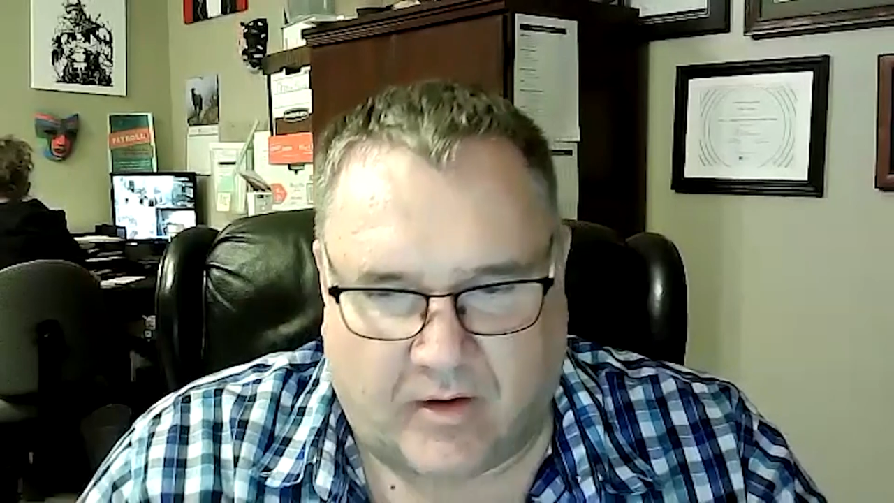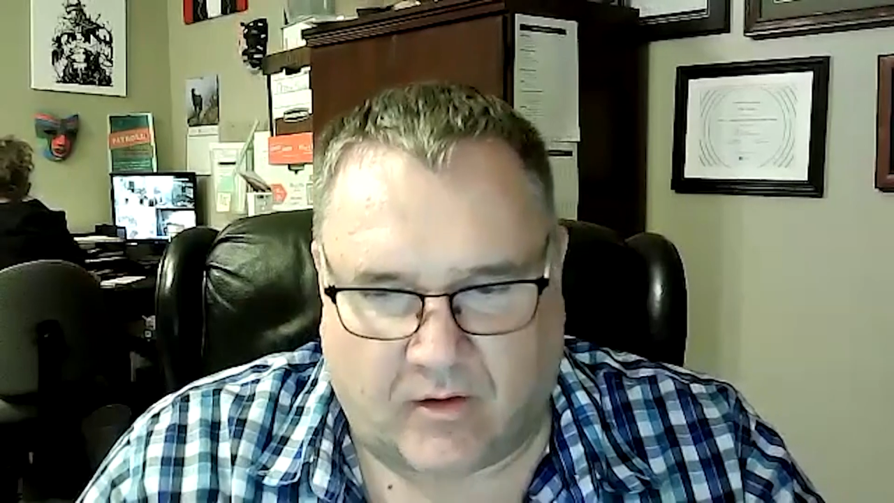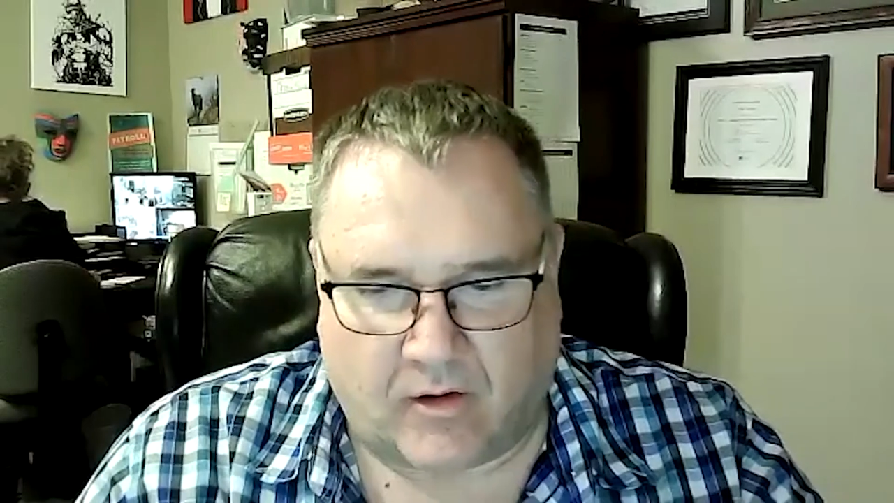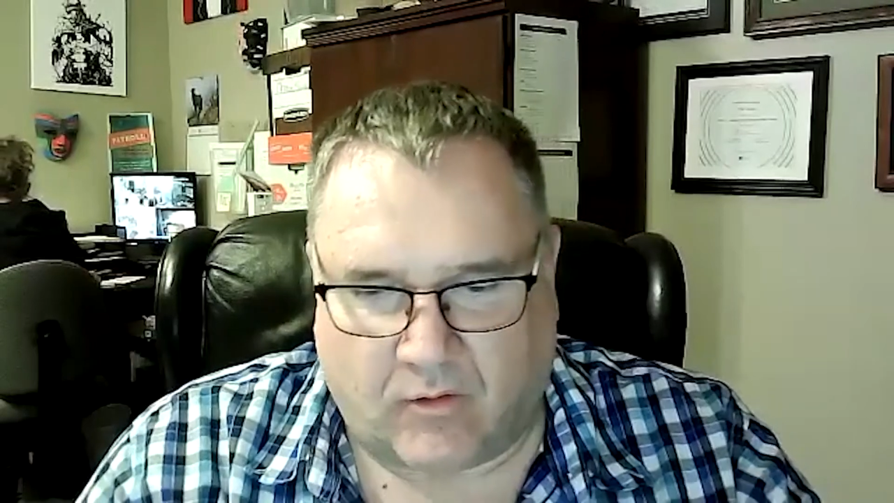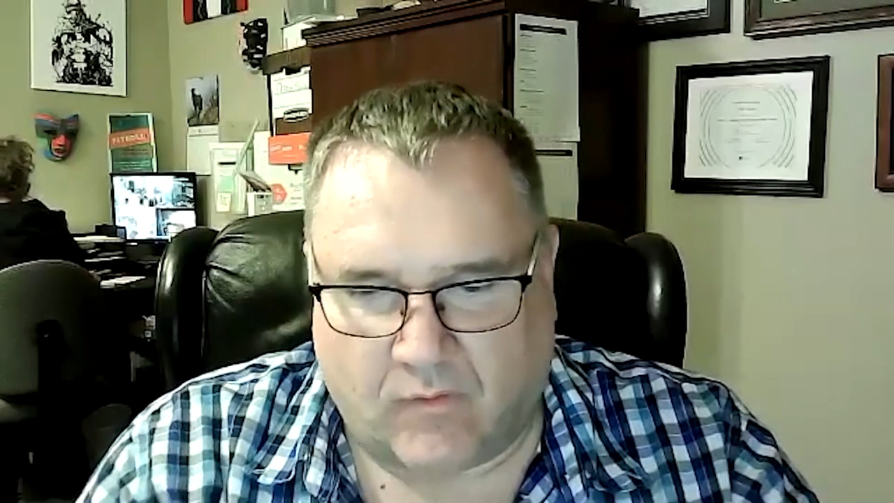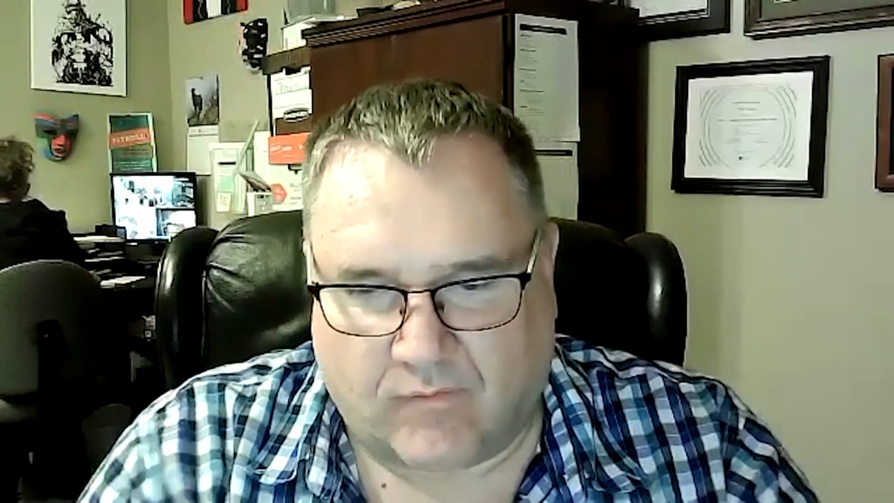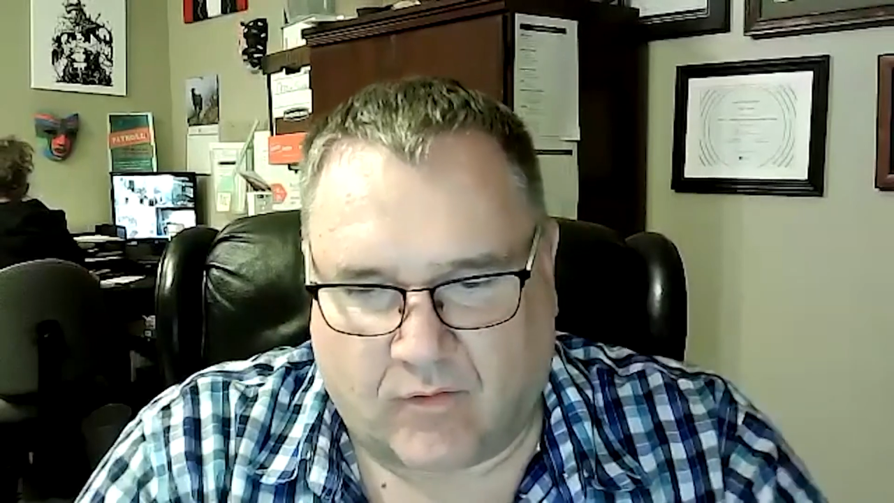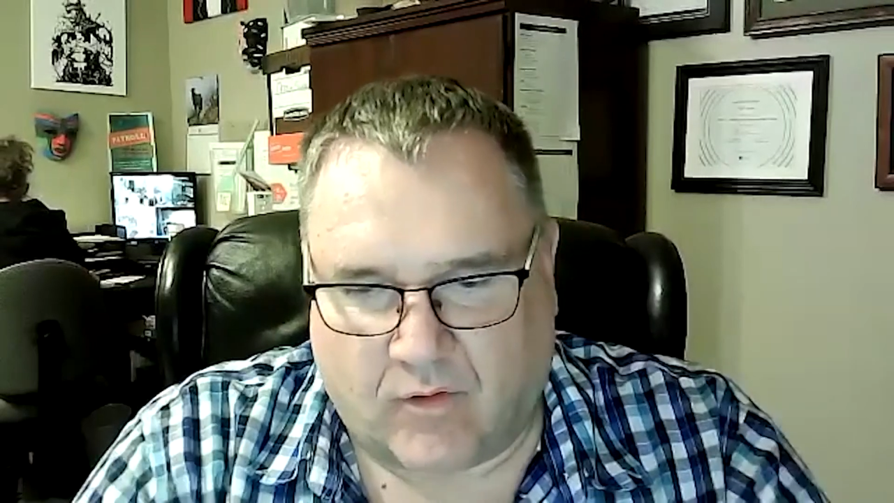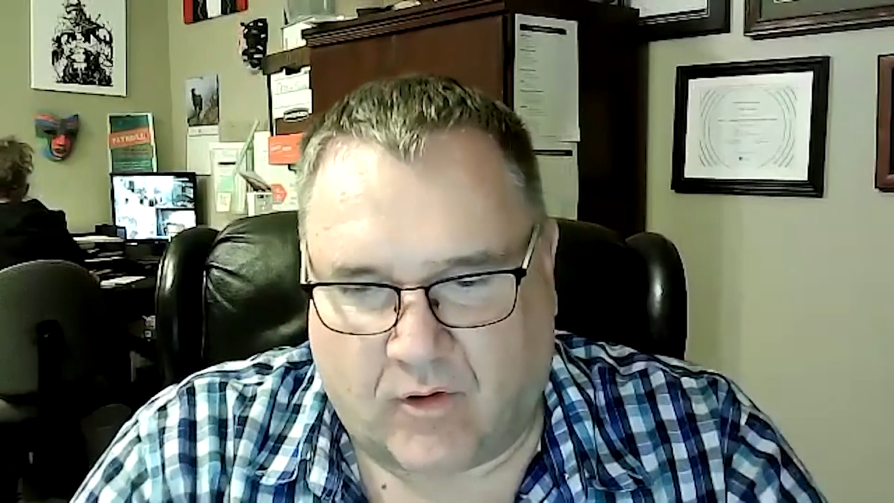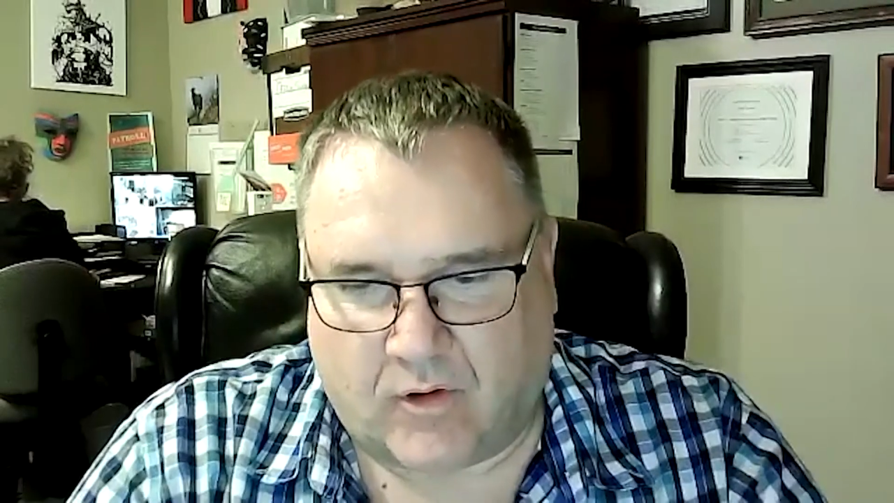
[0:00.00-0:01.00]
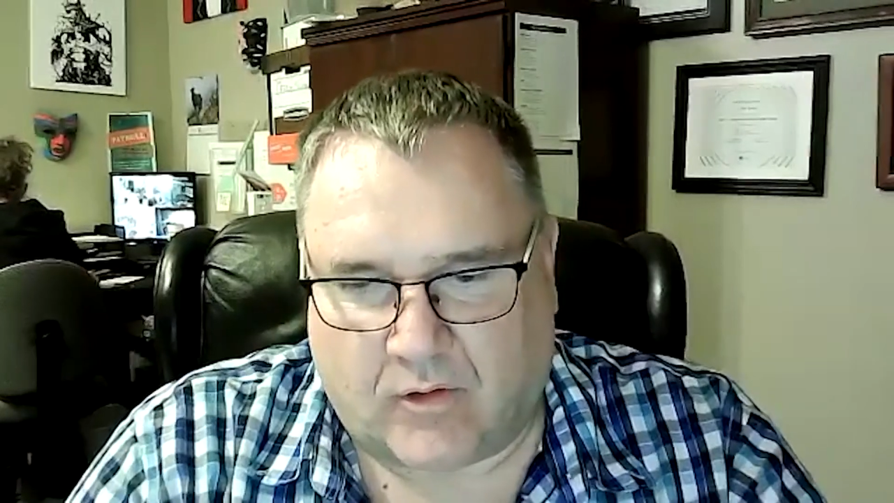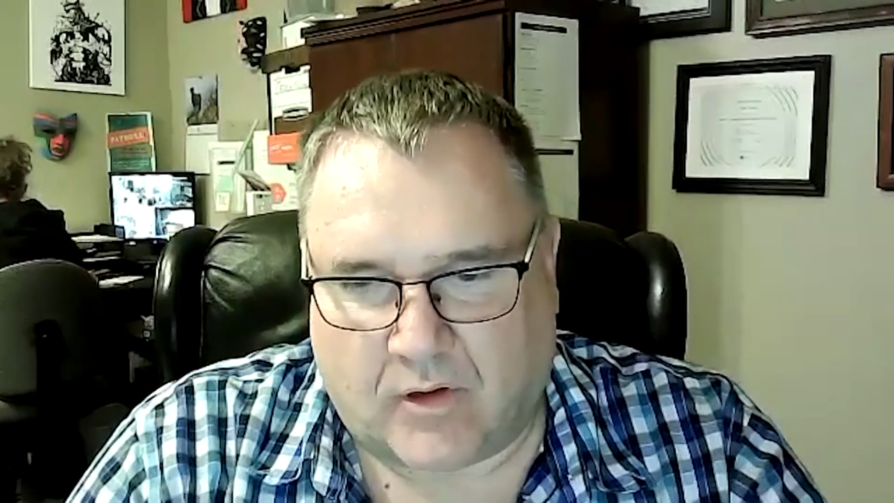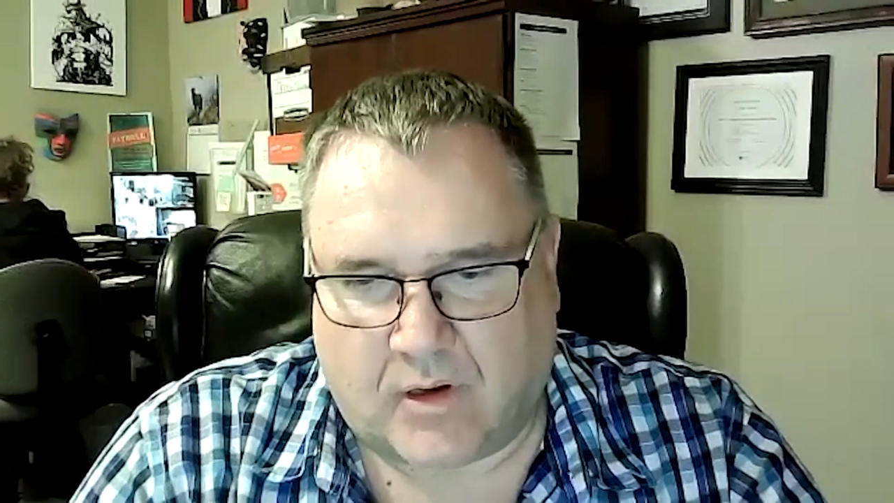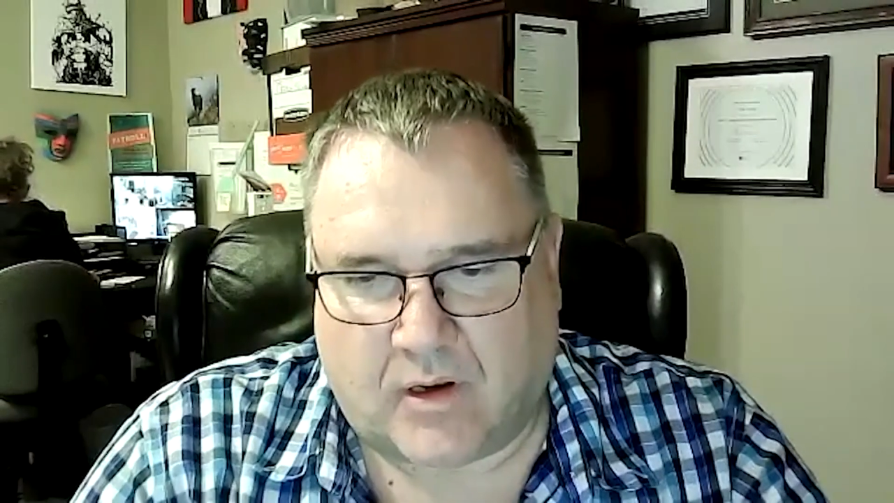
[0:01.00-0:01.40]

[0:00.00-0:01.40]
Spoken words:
our overall